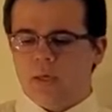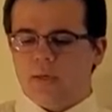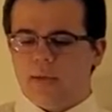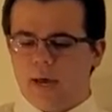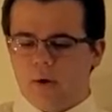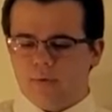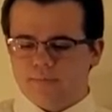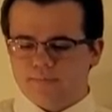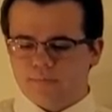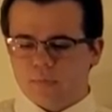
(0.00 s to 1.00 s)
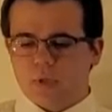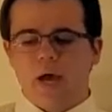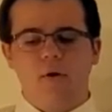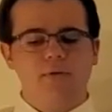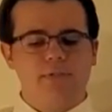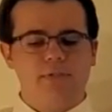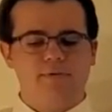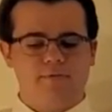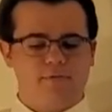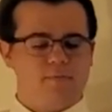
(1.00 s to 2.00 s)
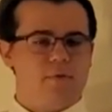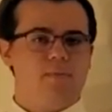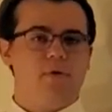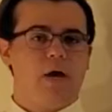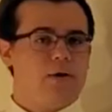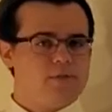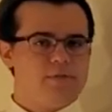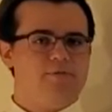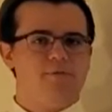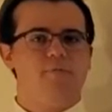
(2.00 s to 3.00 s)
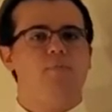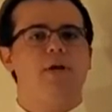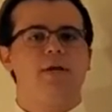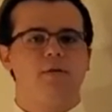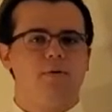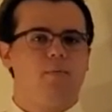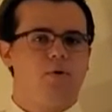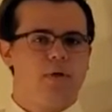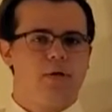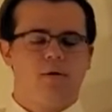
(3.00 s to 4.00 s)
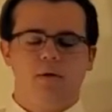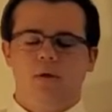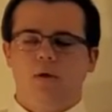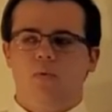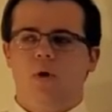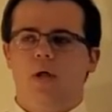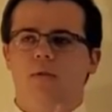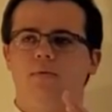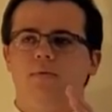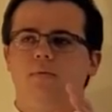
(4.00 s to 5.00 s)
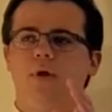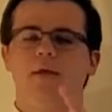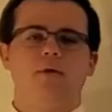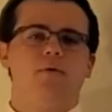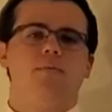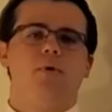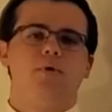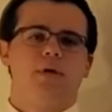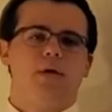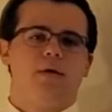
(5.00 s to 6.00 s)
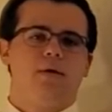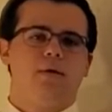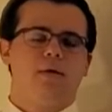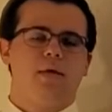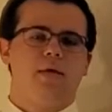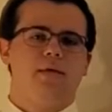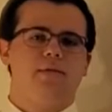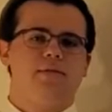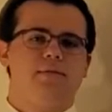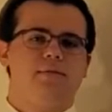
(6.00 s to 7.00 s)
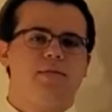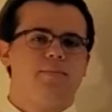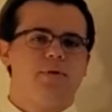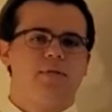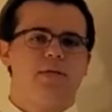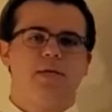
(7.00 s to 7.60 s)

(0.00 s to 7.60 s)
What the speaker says: Now, how is it different from regular pneumonia? Well, regular pneumonia is typically,